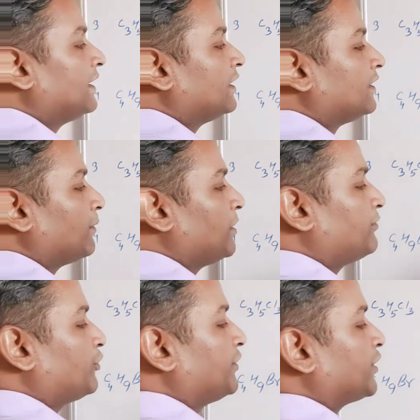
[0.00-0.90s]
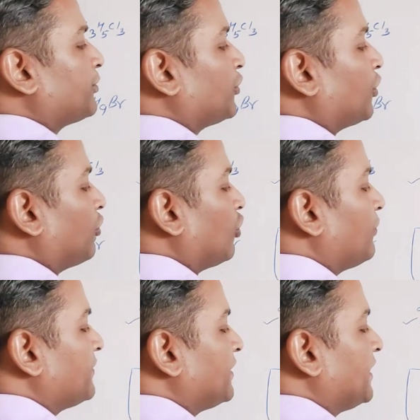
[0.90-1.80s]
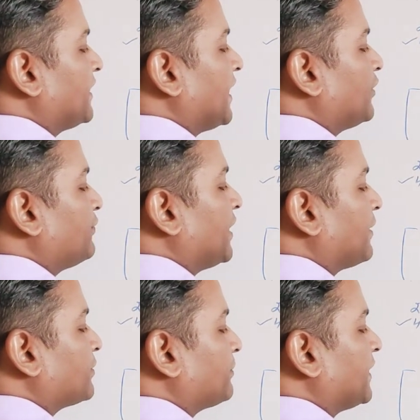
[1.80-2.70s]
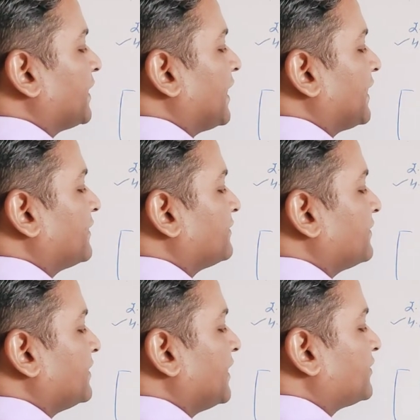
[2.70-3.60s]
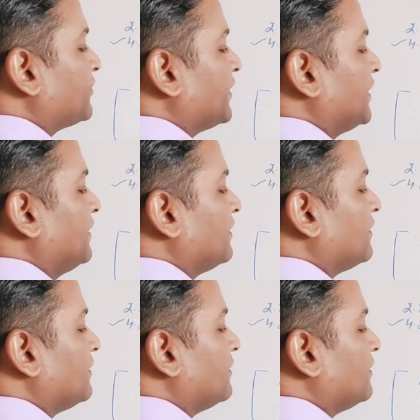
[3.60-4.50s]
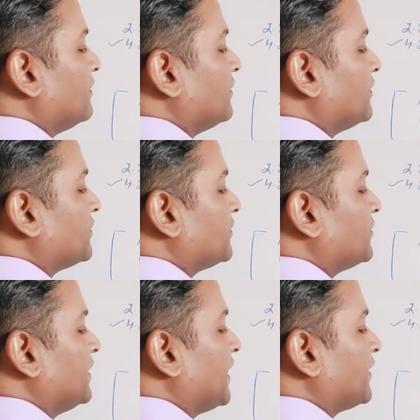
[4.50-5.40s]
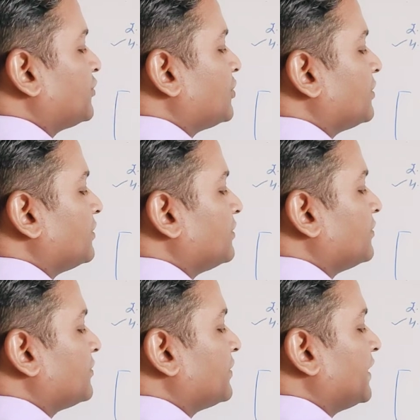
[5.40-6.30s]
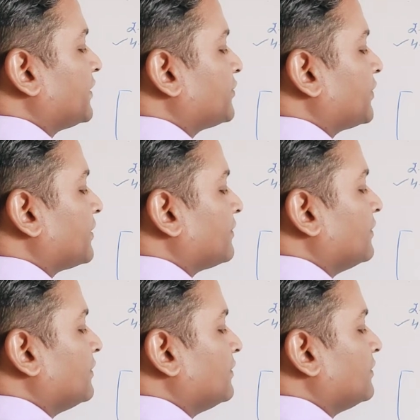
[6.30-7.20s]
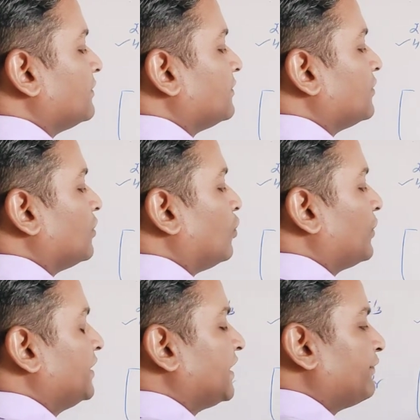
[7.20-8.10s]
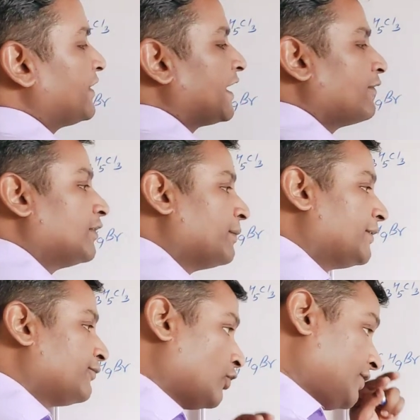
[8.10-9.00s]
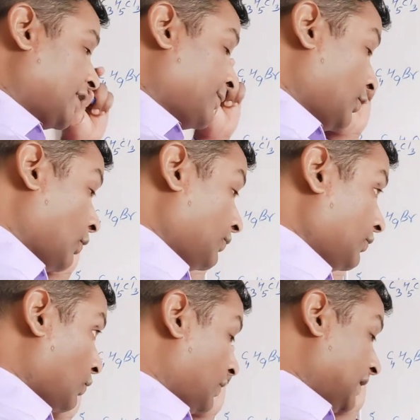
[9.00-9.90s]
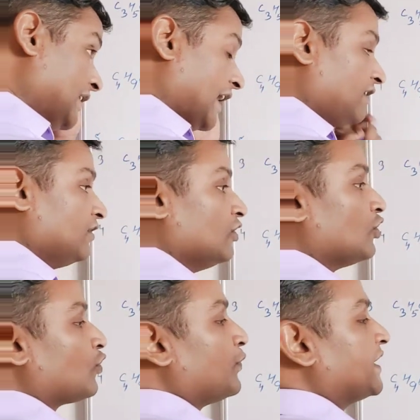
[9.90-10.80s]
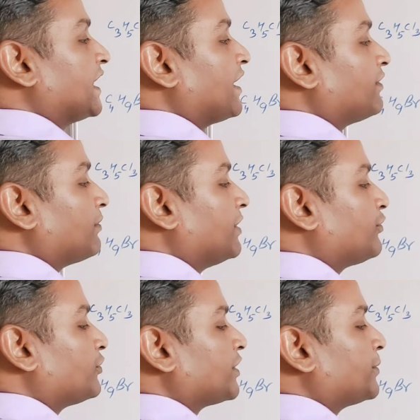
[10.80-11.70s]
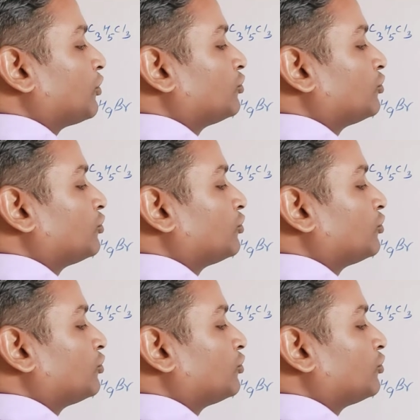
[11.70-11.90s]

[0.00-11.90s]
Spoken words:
Doublet for 6 proton always indicate we have something like CS3, CH, CS3. Only then we can have doublet for 6 protons. Only then we can have doublet for 6 protons.